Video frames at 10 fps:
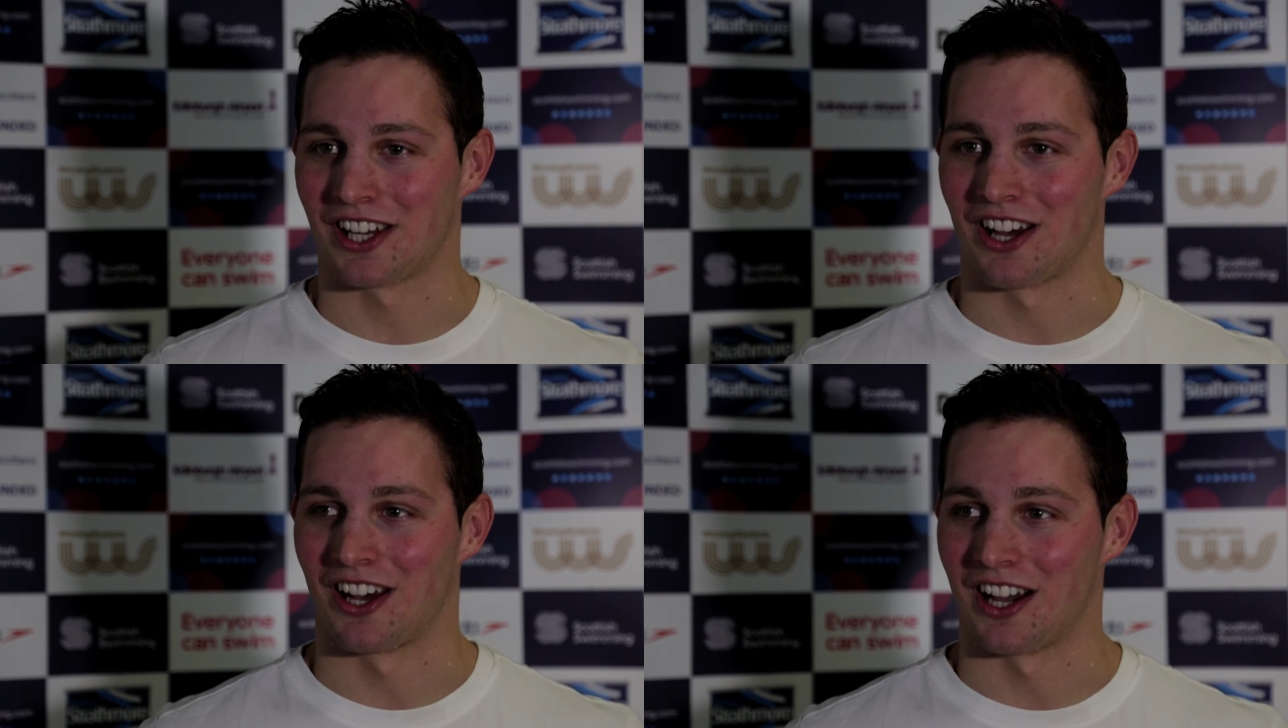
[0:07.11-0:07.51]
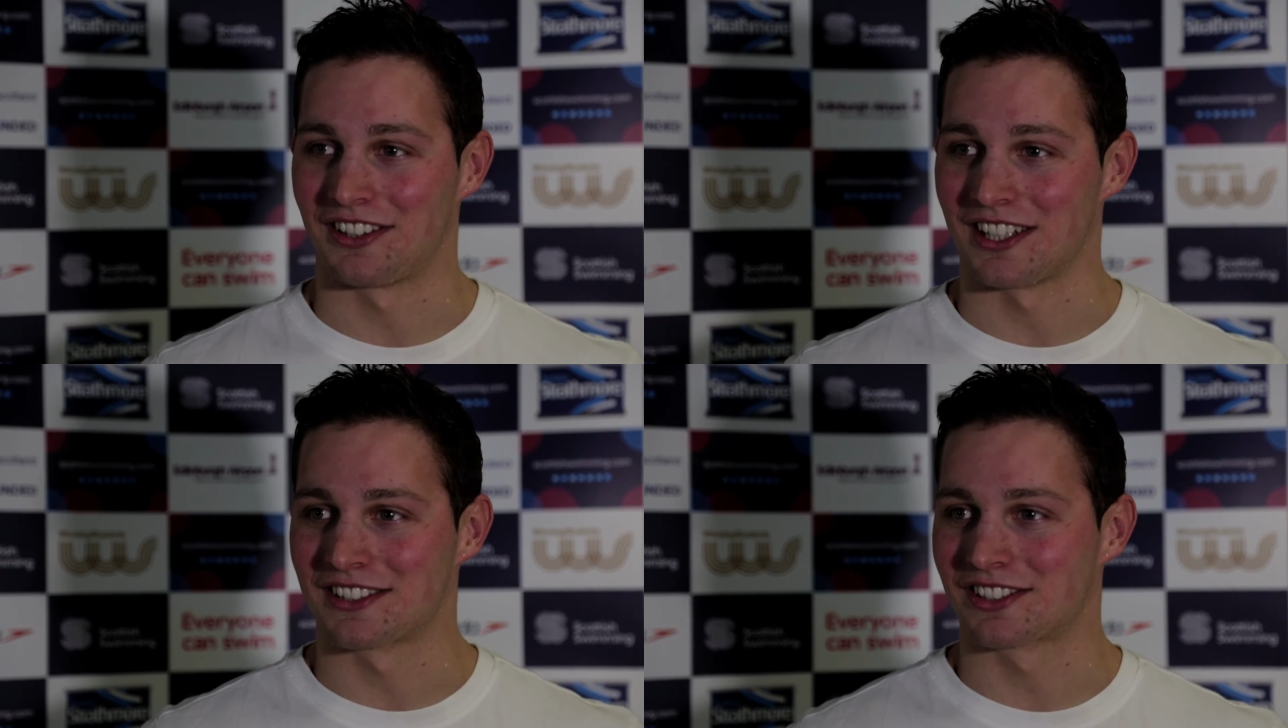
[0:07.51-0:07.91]
Uh,
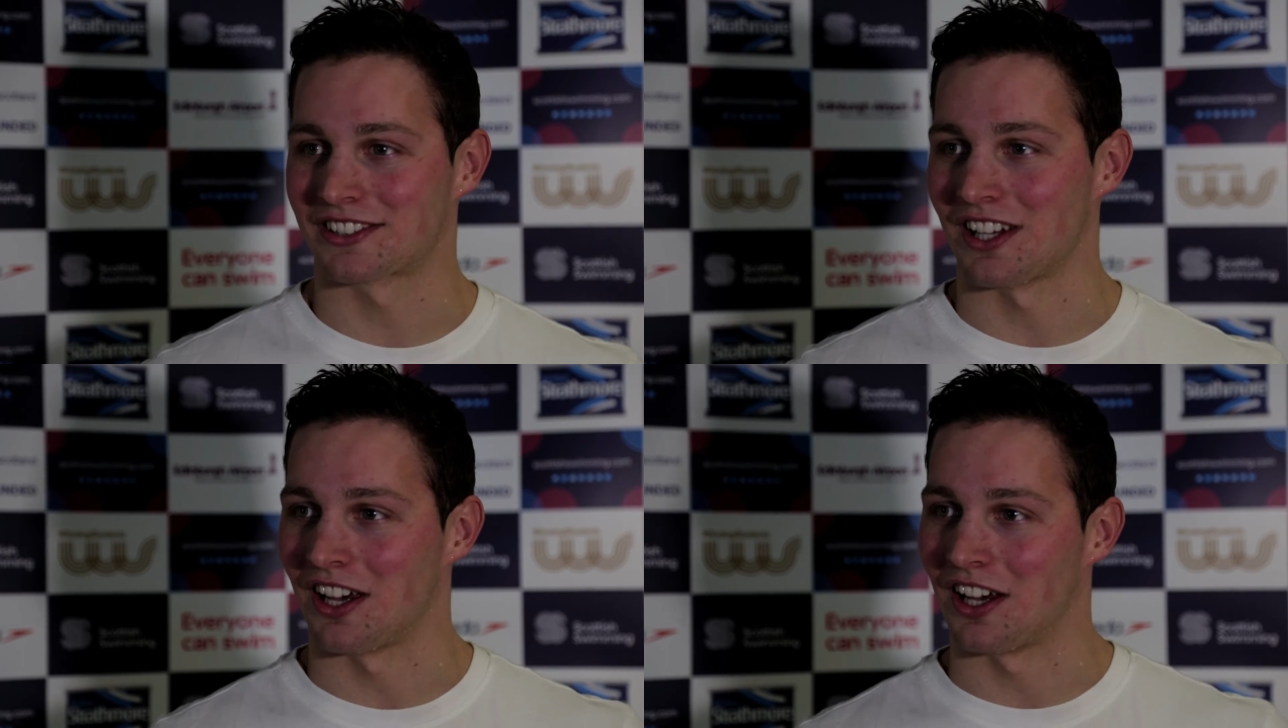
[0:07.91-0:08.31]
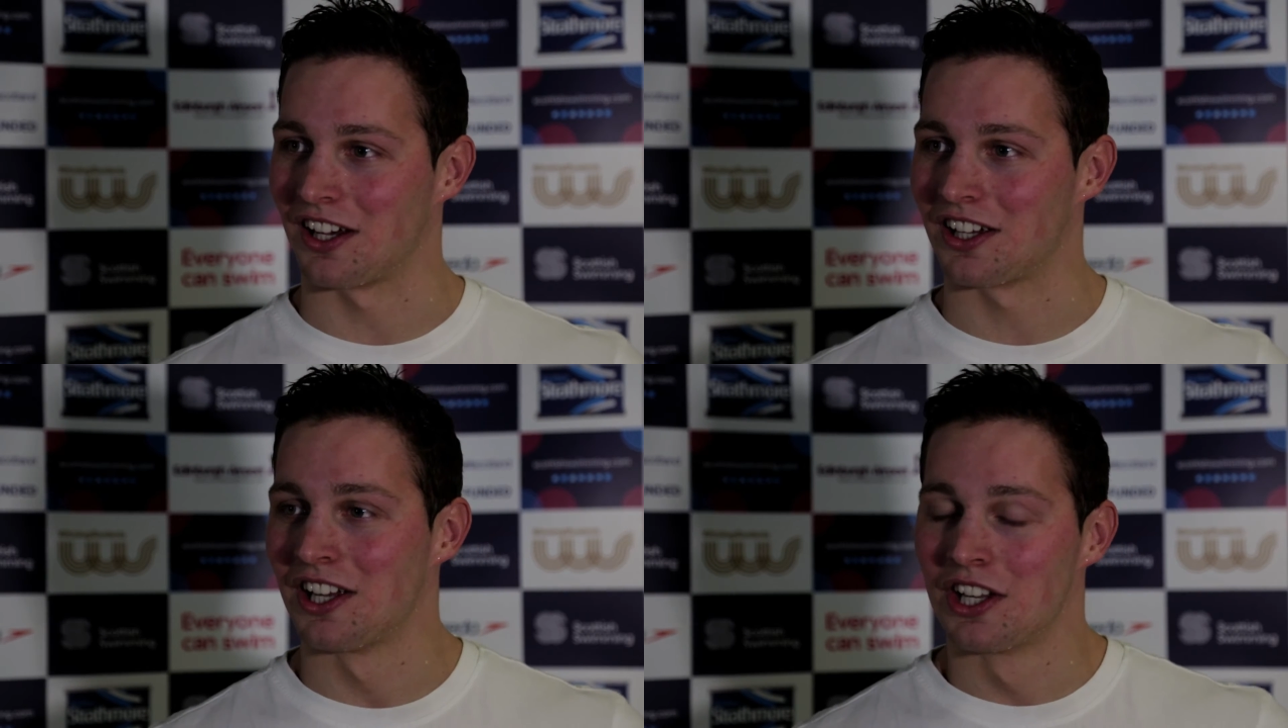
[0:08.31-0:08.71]
I didn't
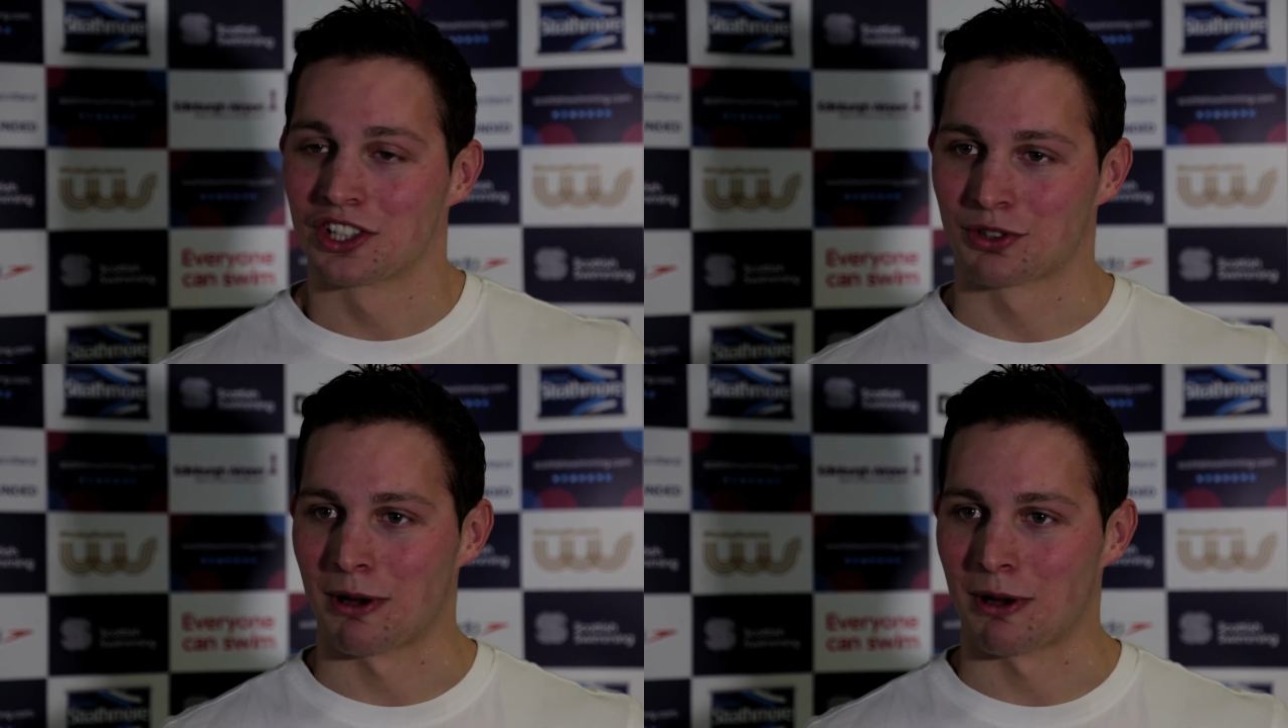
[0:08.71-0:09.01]
uh,